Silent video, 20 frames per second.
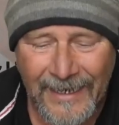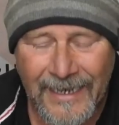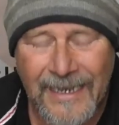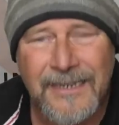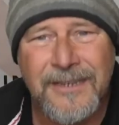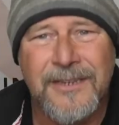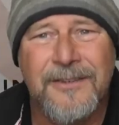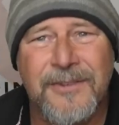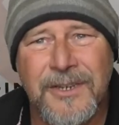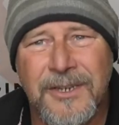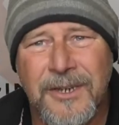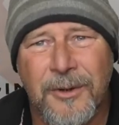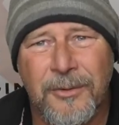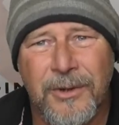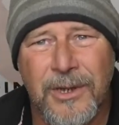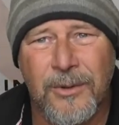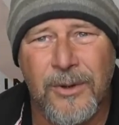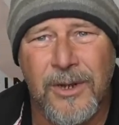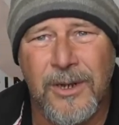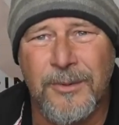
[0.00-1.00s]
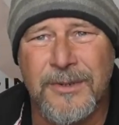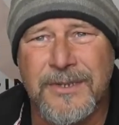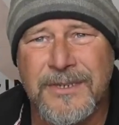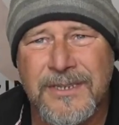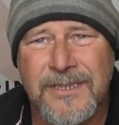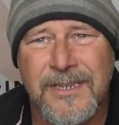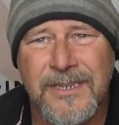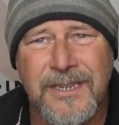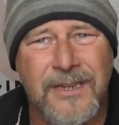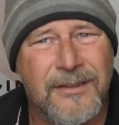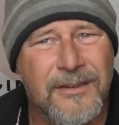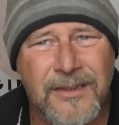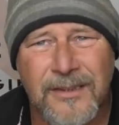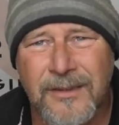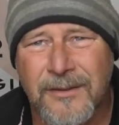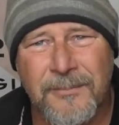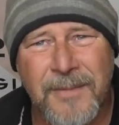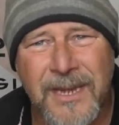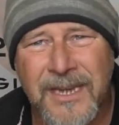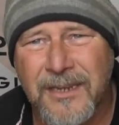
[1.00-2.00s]
and the video requirements.
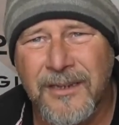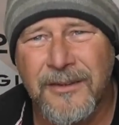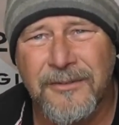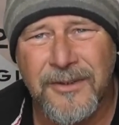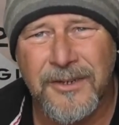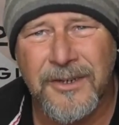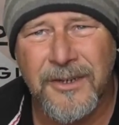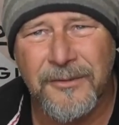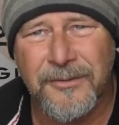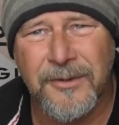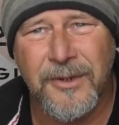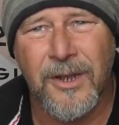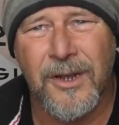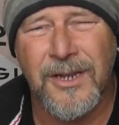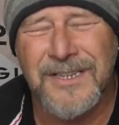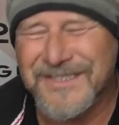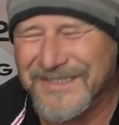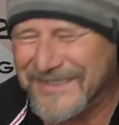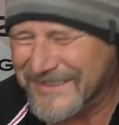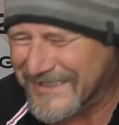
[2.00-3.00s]
making a video of you guys